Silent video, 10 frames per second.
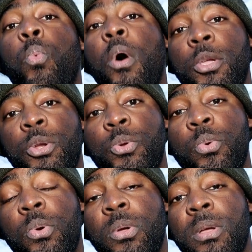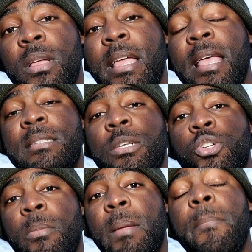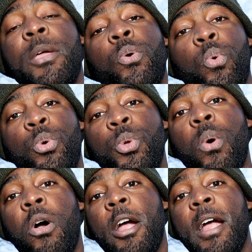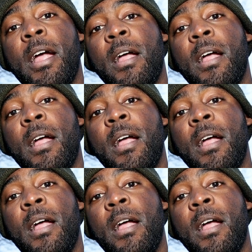what you do is determined by who you are.